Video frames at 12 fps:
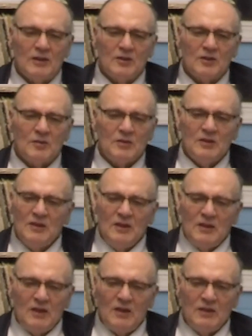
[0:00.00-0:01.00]
I look at,
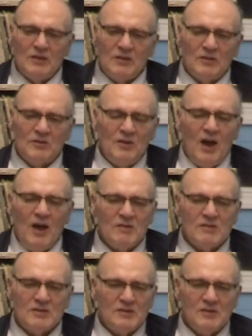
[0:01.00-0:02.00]
they're
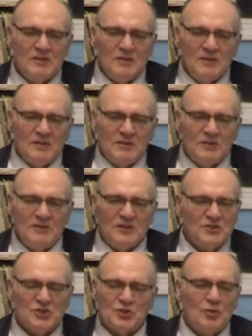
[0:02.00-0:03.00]
not
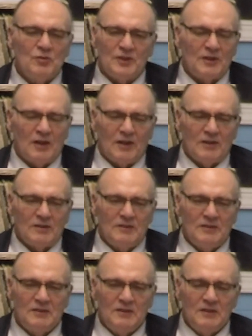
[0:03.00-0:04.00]
serving God.
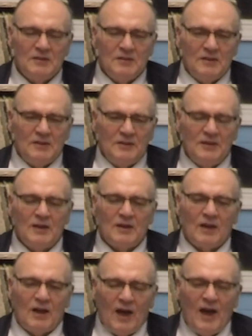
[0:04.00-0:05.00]

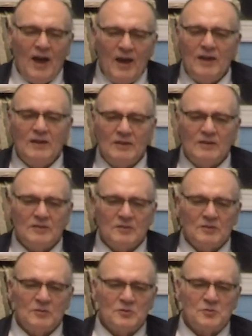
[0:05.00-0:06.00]
Yet I
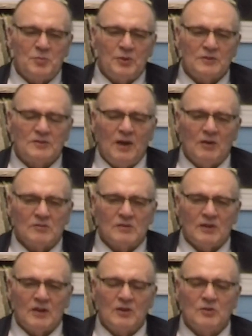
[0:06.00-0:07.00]
was picked out
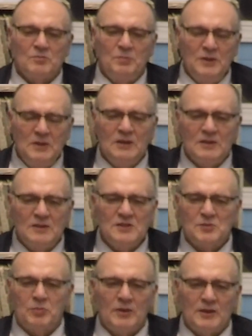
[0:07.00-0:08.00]
that I could be in
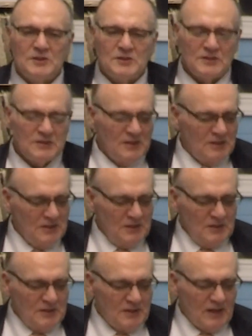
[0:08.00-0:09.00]
this place,
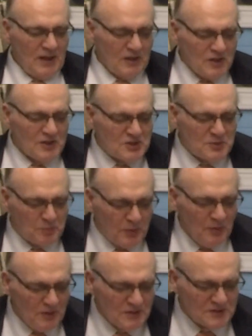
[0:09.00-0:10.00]
that I could
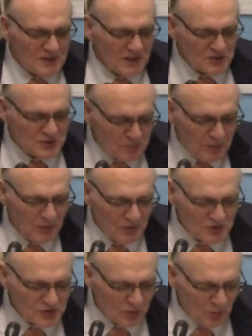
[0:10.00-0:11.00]
experience that
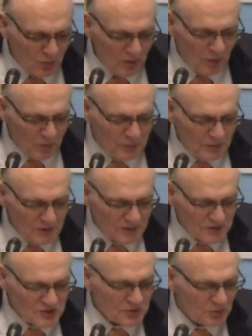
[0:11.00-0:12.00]
spiritual
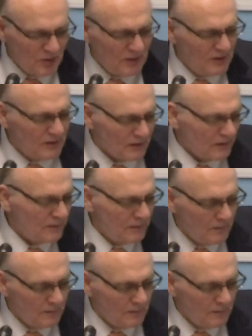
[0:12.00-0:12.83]
well-being and serenity.